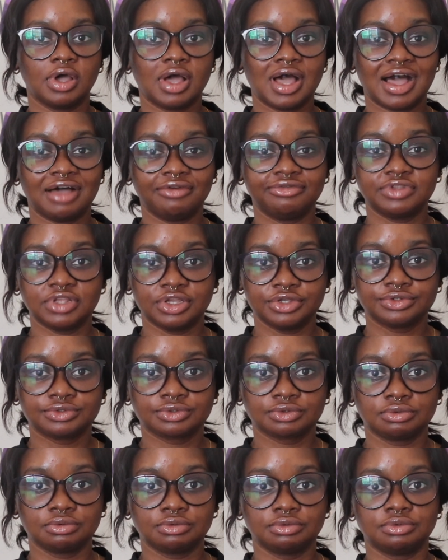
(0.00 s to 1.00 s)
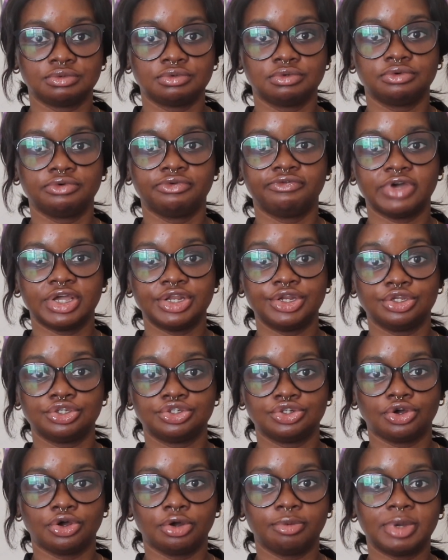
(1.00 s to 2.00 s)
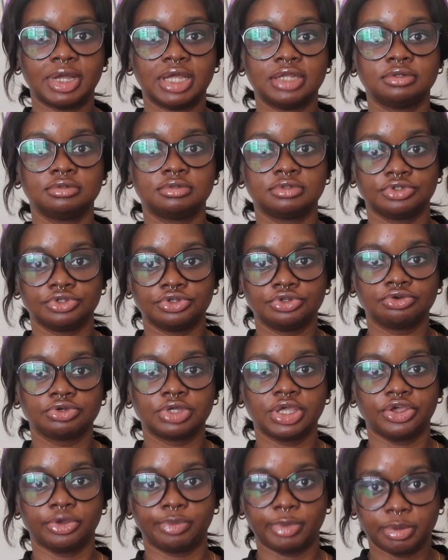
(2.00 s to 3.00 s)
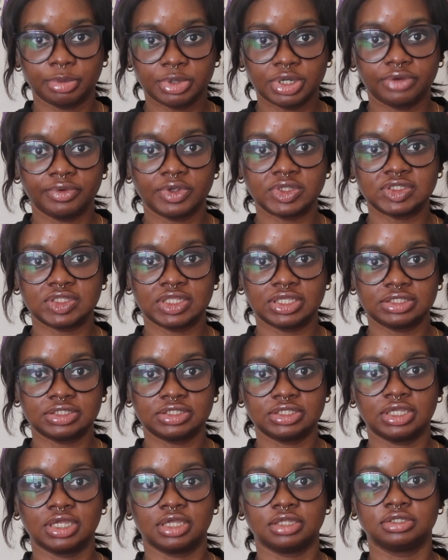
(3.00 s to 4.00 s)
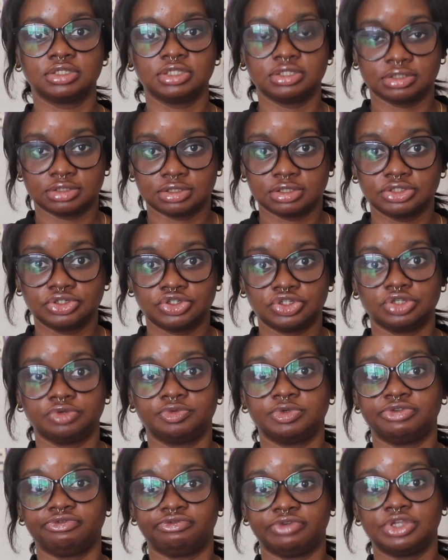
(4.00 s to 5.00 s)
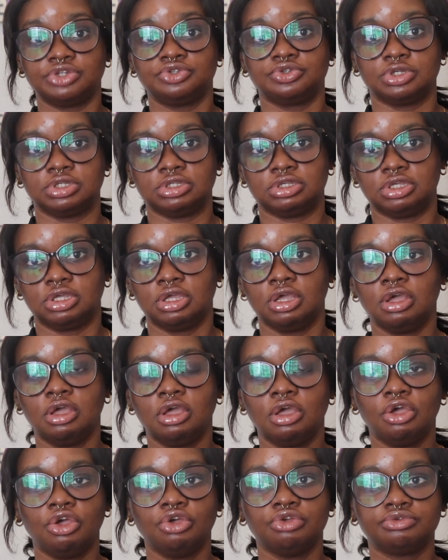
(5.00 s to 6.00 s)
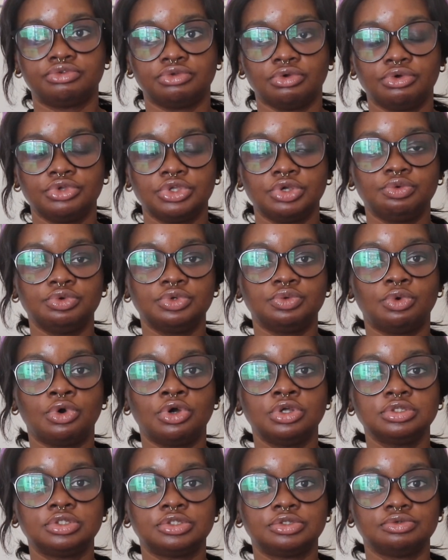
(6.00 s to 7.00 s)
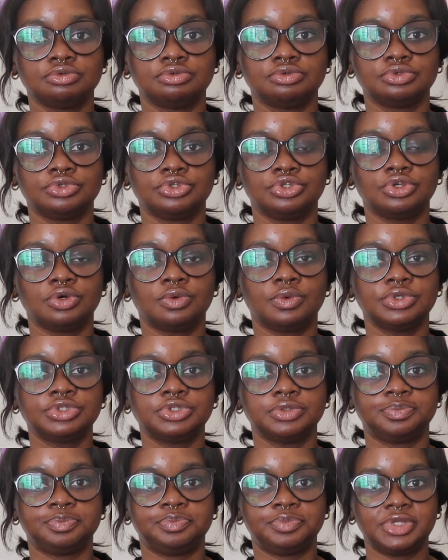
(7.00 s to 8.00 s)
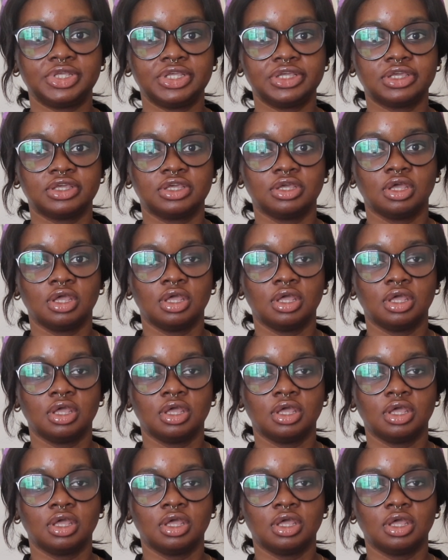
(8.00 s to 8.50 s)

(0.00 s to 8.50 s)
after school, find a job, and get your permanent residency and citizenship eventually. So you don't want to pick